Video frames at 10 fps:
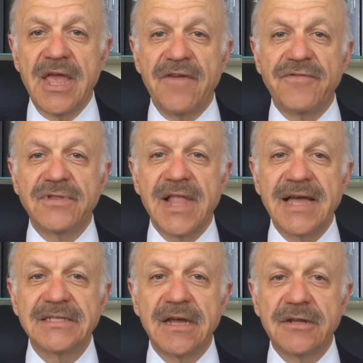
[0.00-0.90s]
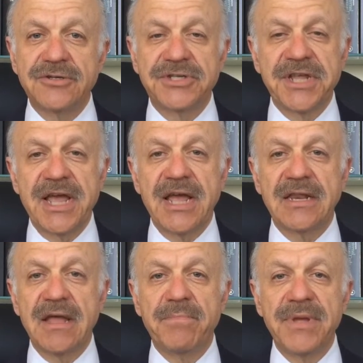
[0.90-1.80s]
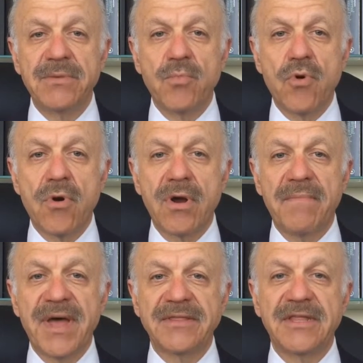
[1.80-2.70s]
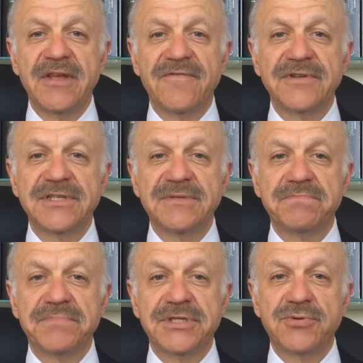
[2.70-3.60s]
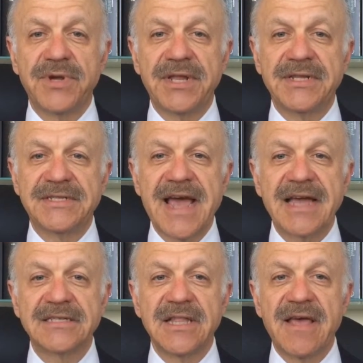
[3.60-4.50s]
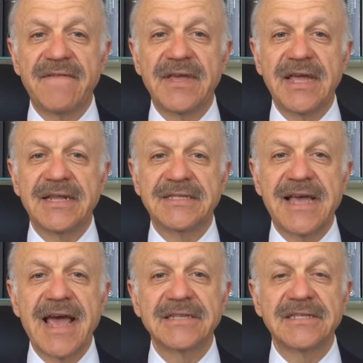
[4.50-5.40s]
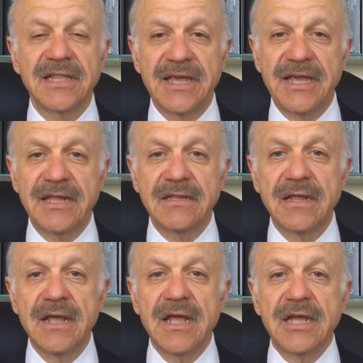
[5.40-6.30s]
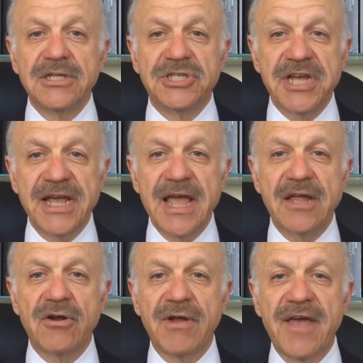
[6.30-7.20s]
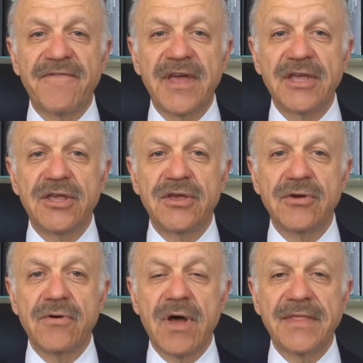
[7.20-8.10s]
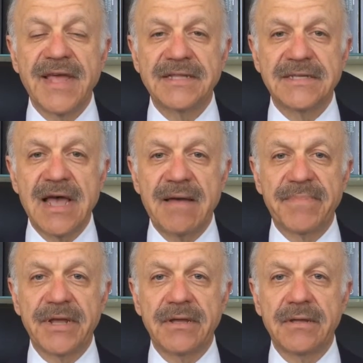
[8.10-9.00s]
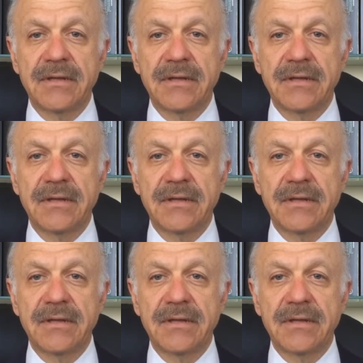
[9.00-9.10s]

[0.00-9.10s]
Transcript: If you'd like to understand a bit more about the difference between a tax levy and a tax lien, check out our FAQ on that topic.